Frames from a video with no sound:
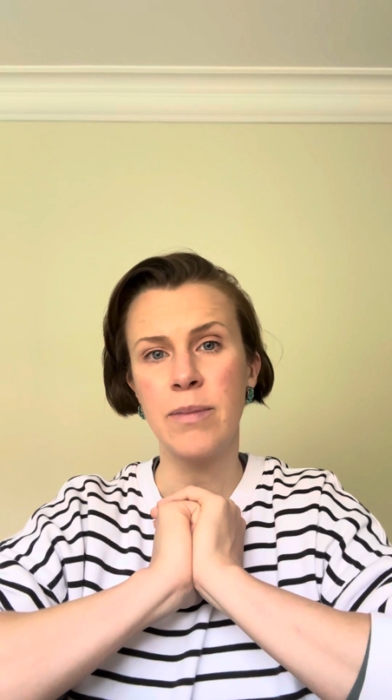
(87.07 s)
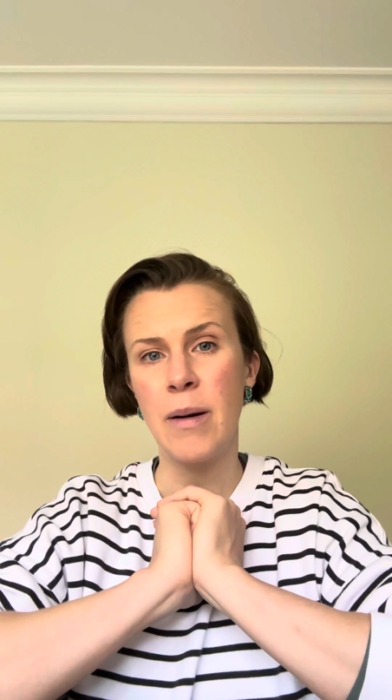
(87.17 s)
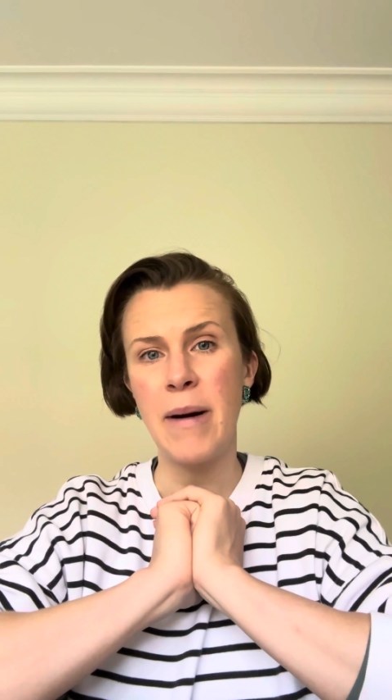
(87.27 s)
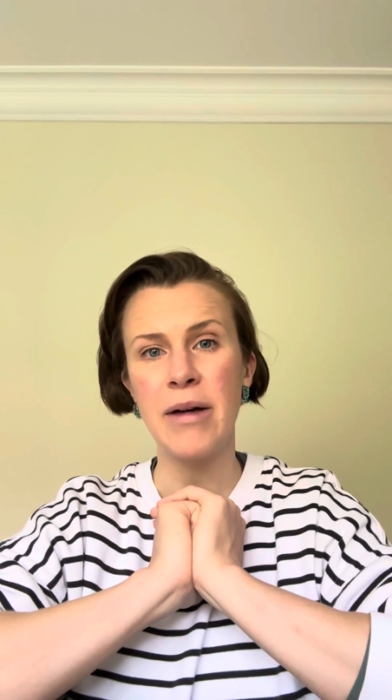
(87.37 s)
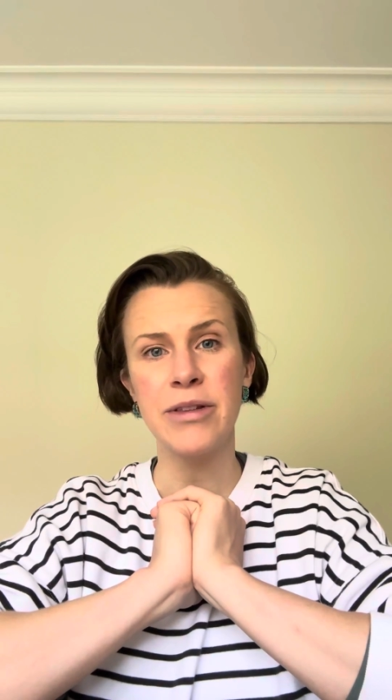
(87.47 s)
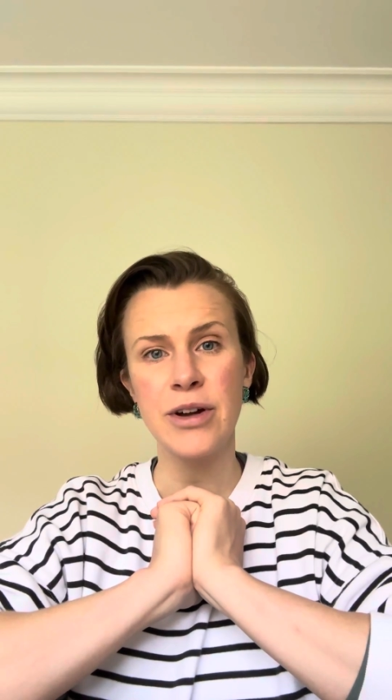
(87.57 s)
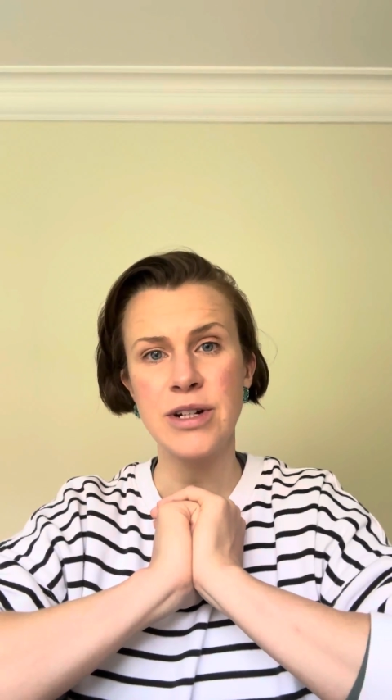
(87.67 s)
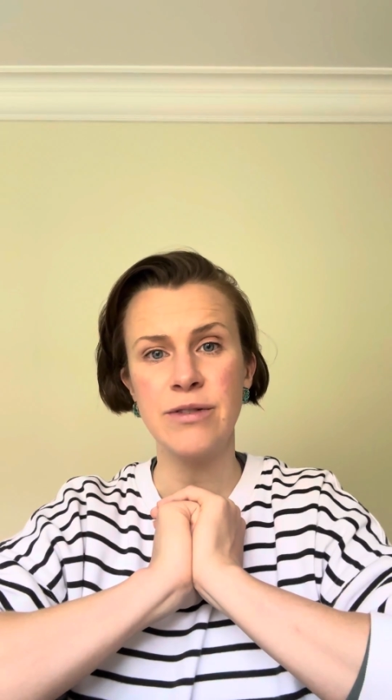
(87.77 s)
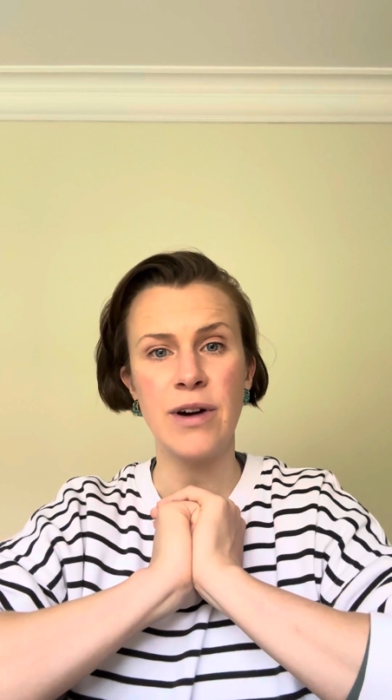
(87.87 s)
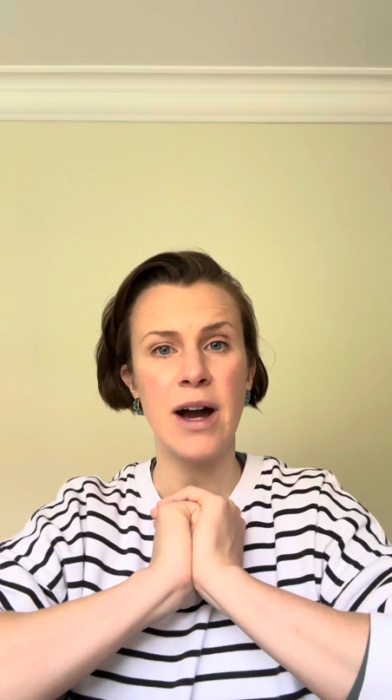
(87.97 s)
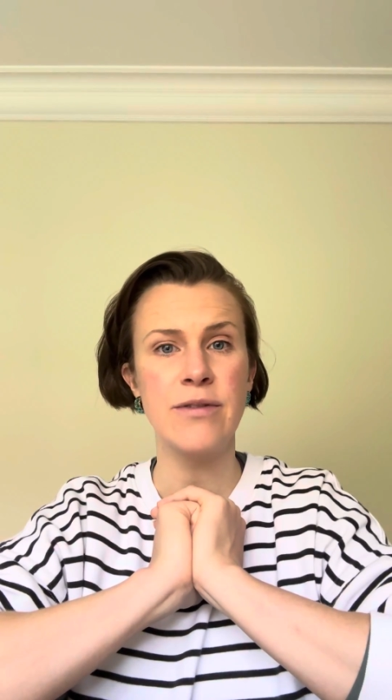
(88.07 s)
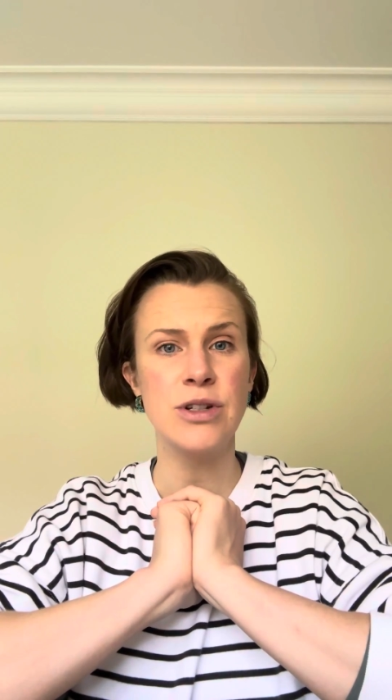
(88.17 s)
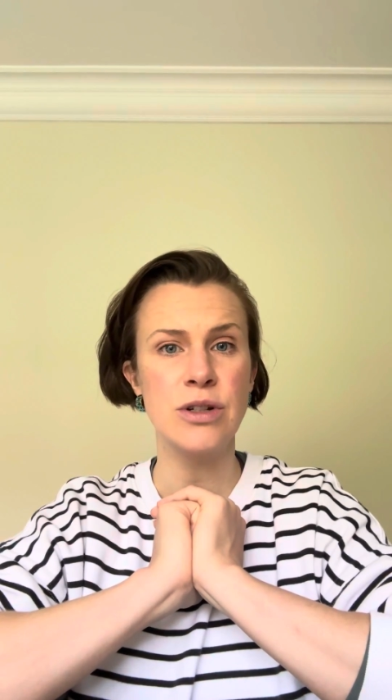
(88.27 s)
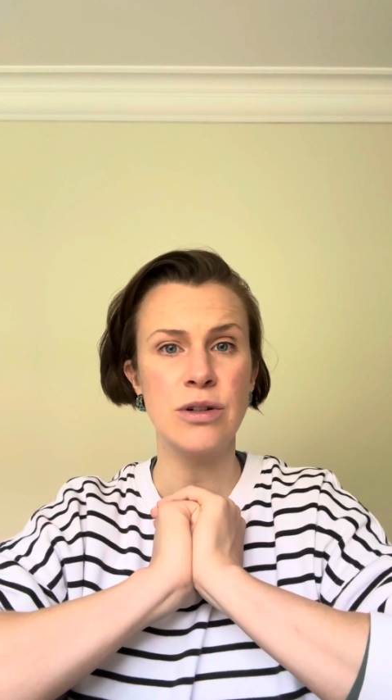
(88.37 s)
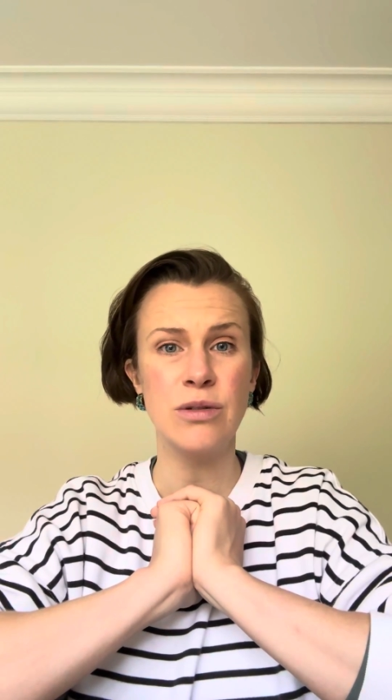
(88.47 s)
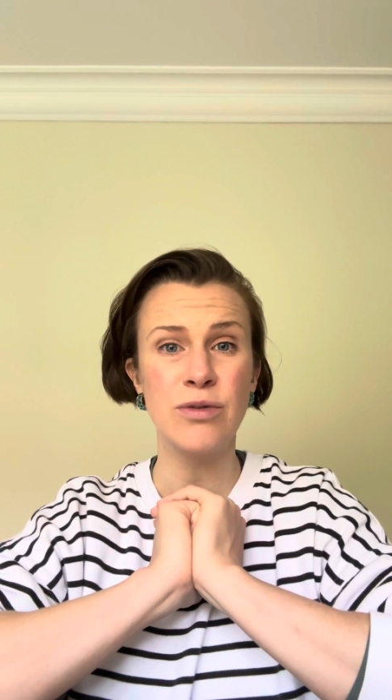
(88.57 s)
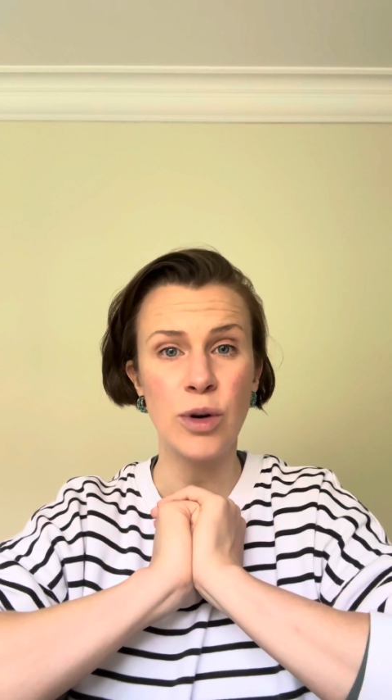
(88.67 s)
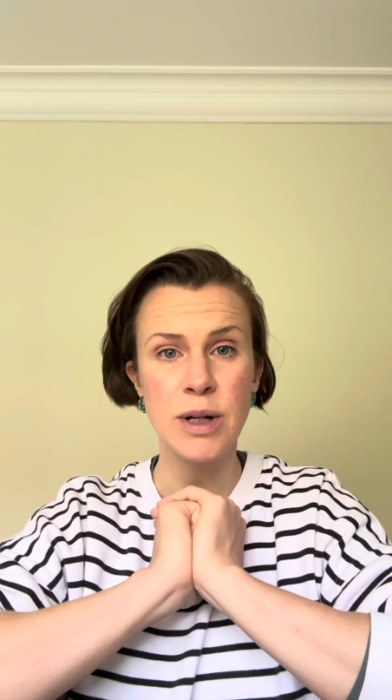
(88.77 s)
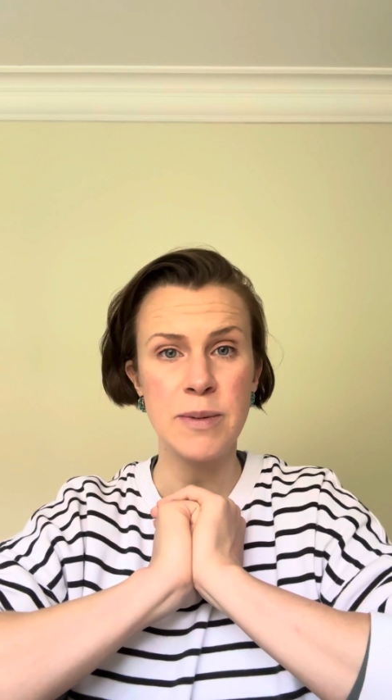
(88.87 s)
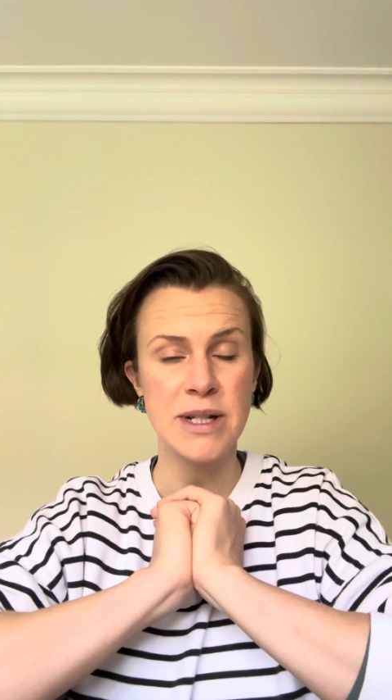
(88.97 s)
about 35 to
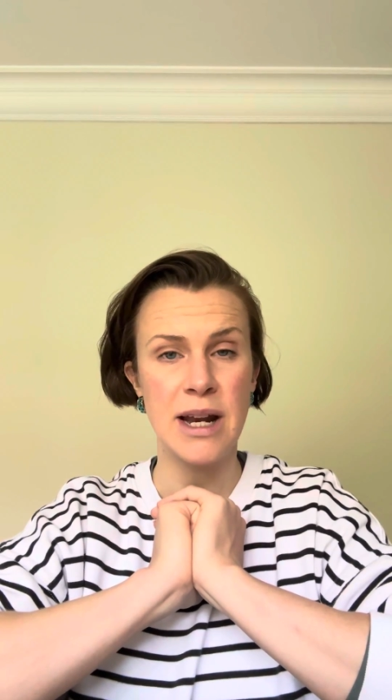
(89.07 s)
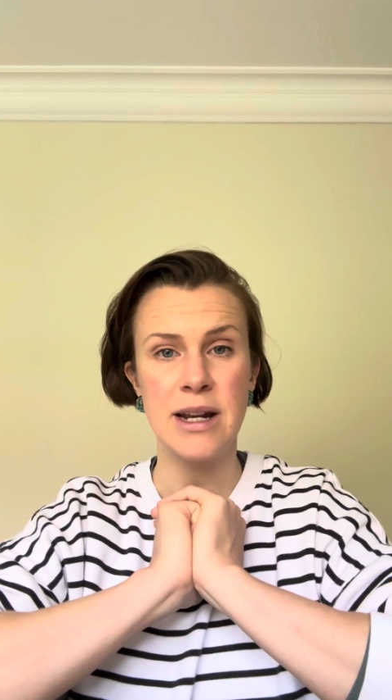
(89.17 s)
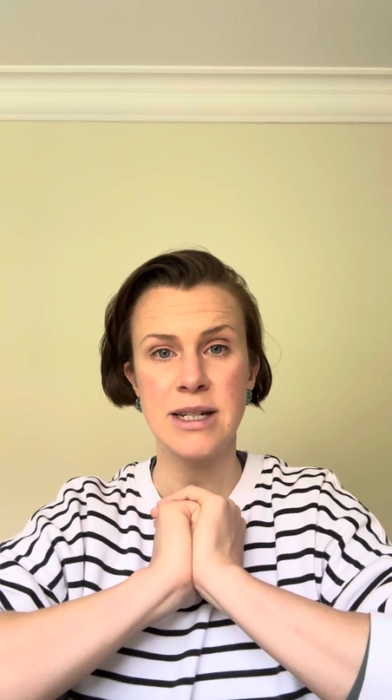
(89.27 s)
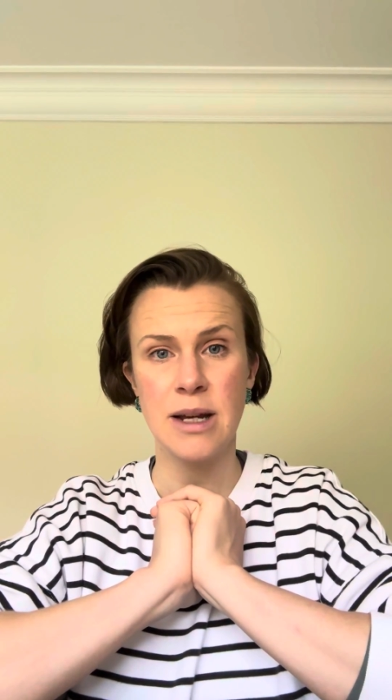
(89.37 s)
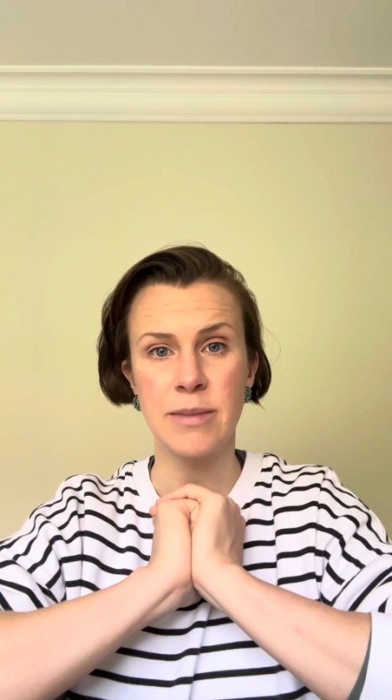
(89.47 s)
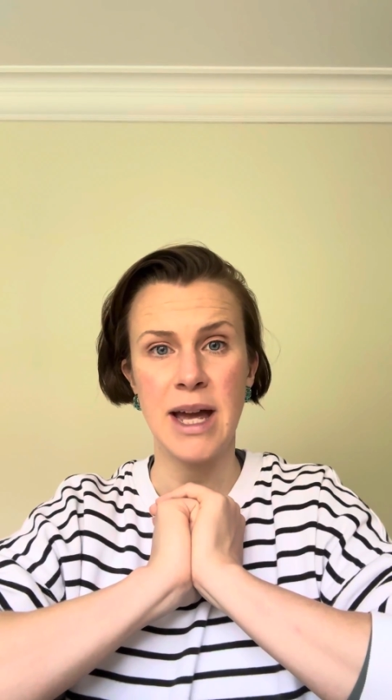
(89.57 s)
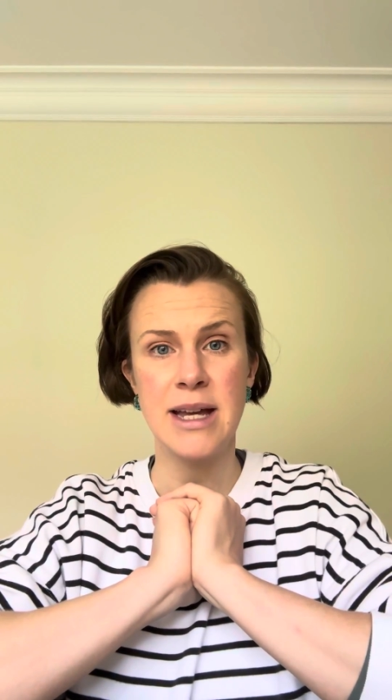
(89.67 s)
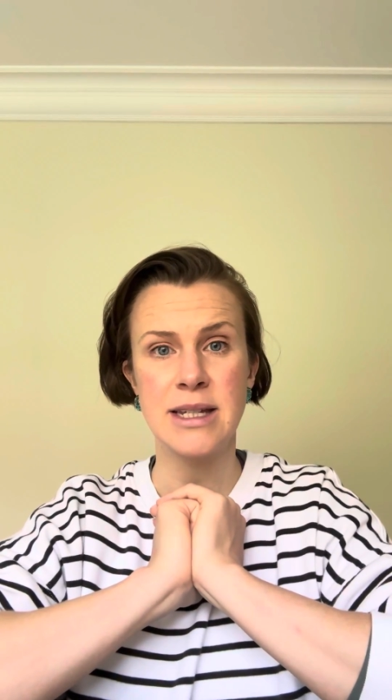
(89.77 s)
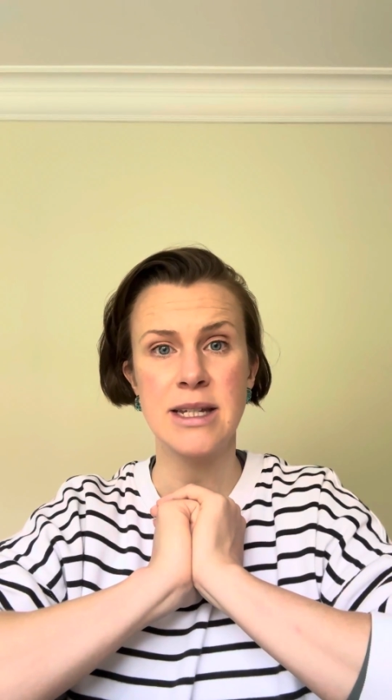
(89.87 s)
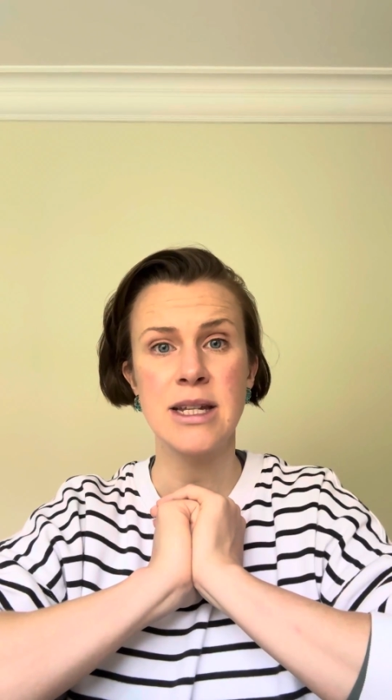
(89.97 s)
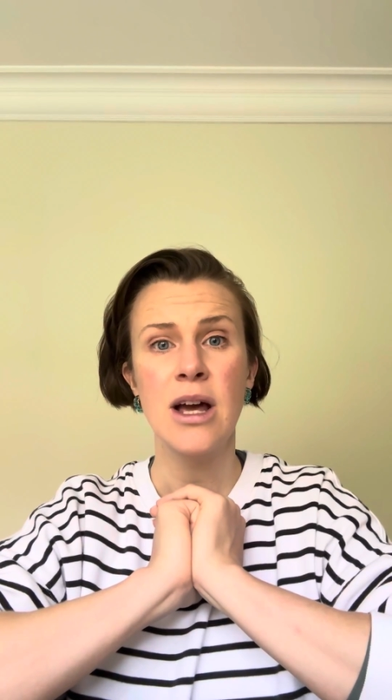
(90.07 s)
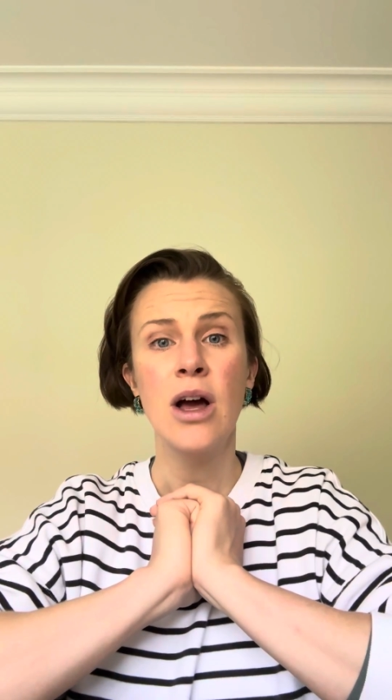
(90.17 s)
40% in some cases